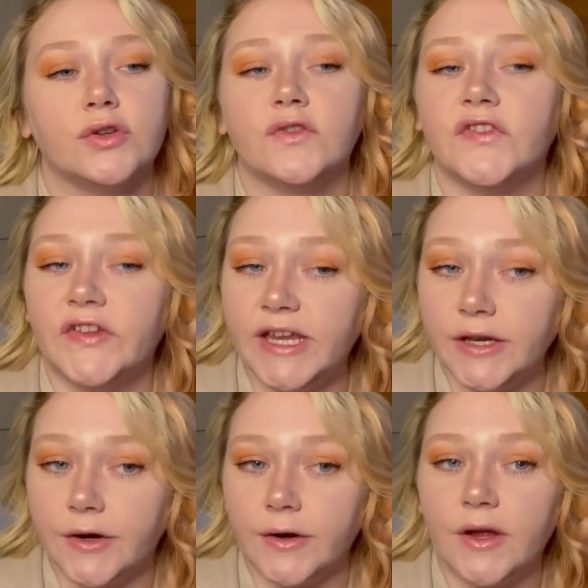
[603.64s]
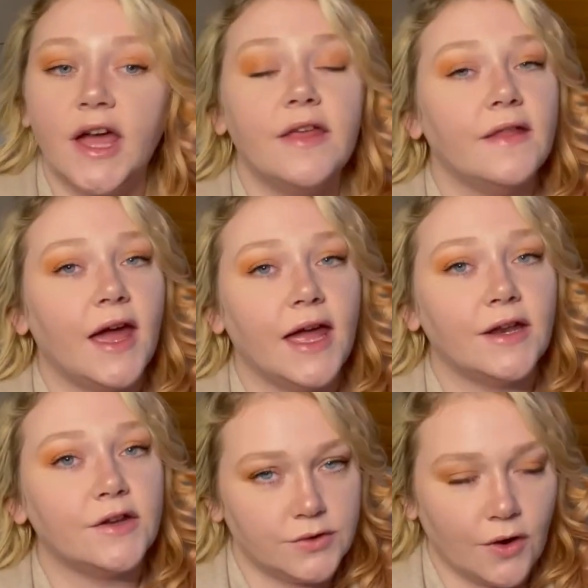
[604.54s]
Sr.,
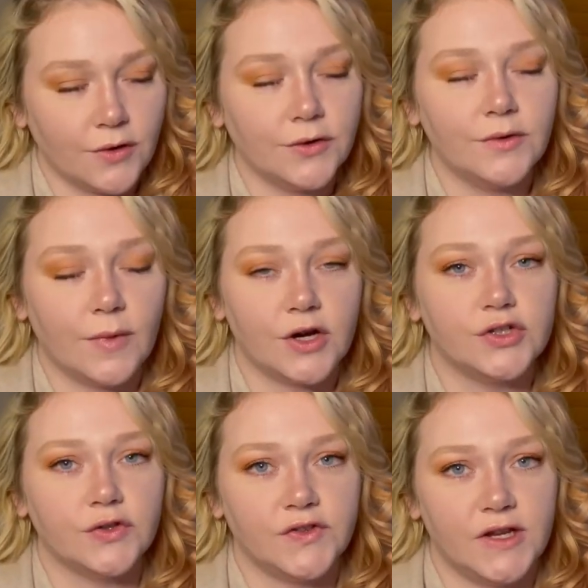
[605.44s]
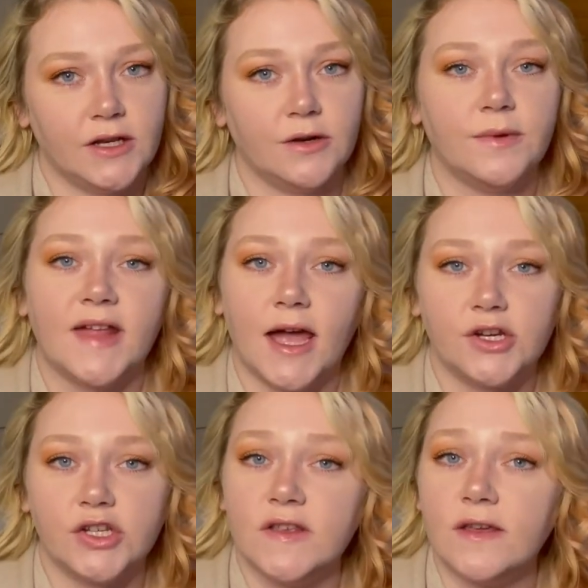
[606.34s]
and Donald Marshall Sr. was
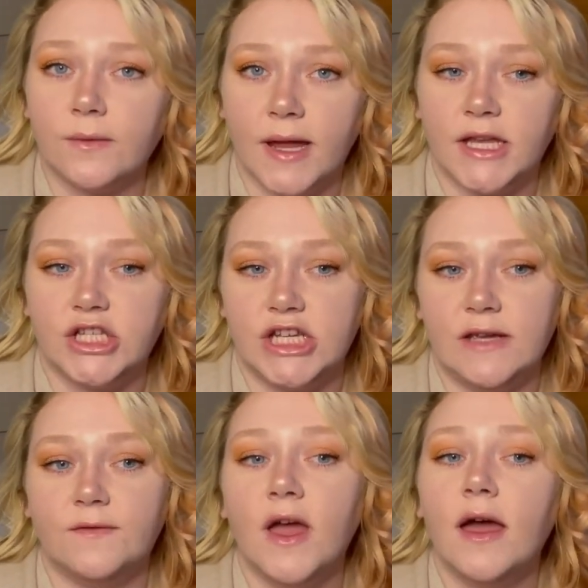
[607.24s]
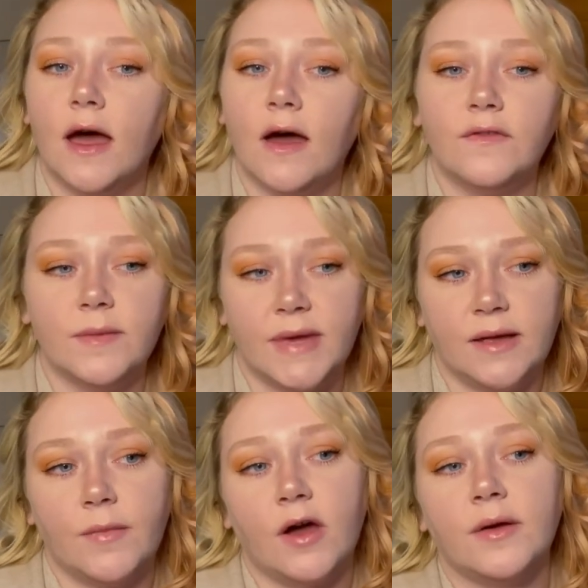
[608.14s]
actually the Grand Chief of the
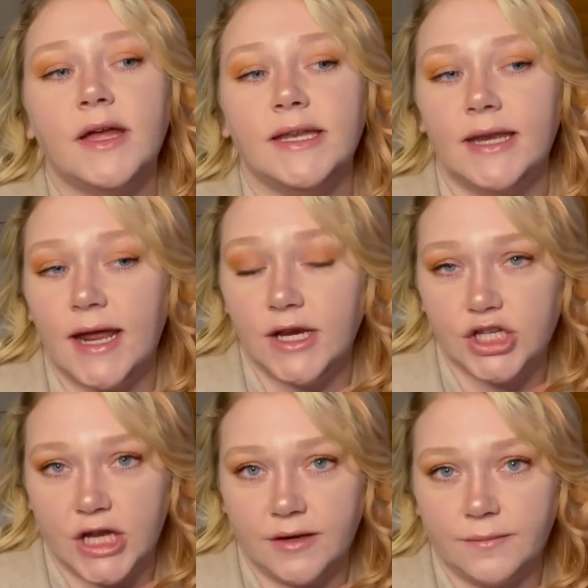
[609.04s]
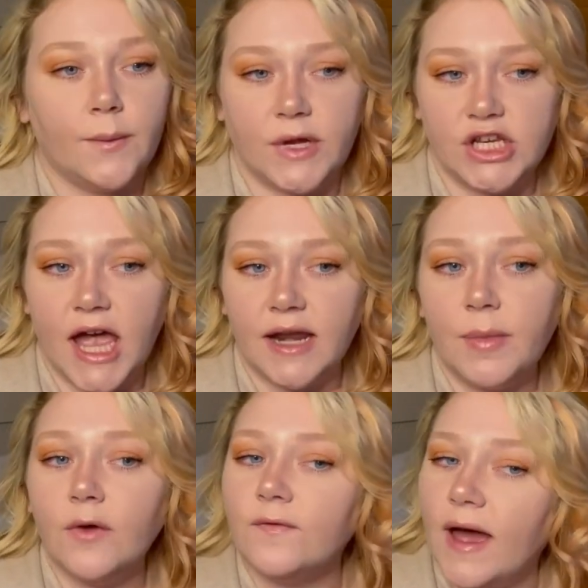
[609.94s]
Mi'kmaq Nation, which had
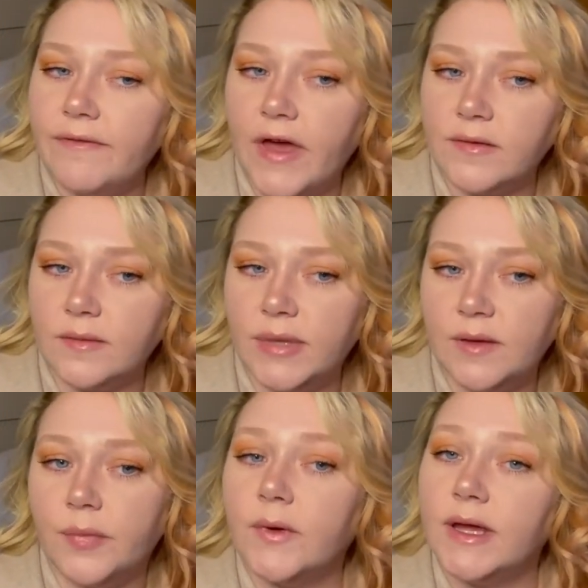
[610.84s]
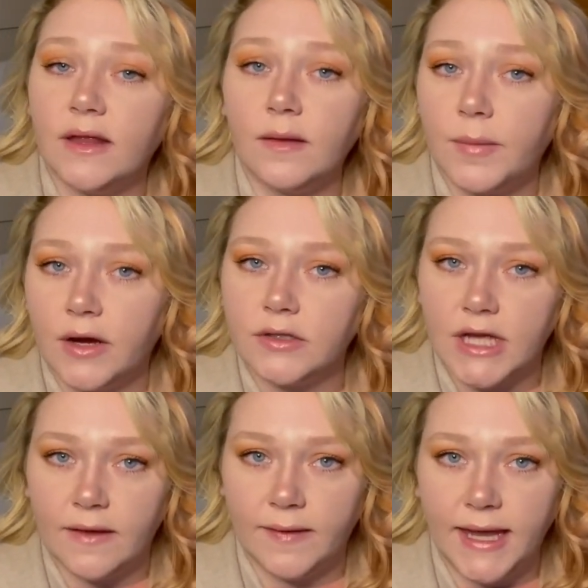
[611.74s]
about 5,000 people in the
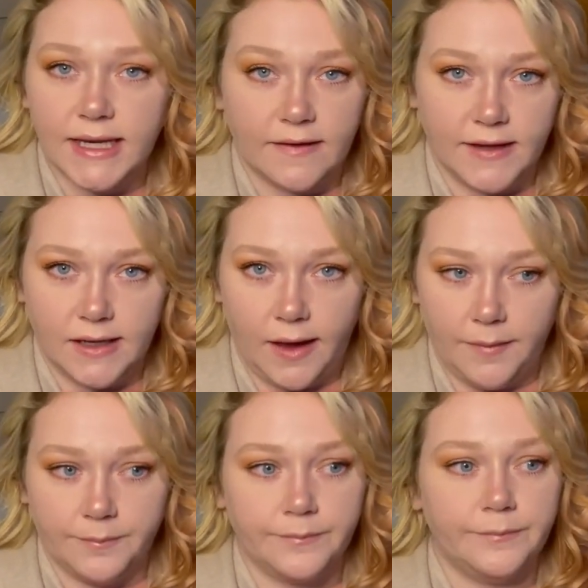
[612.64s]
Maritime land at that time.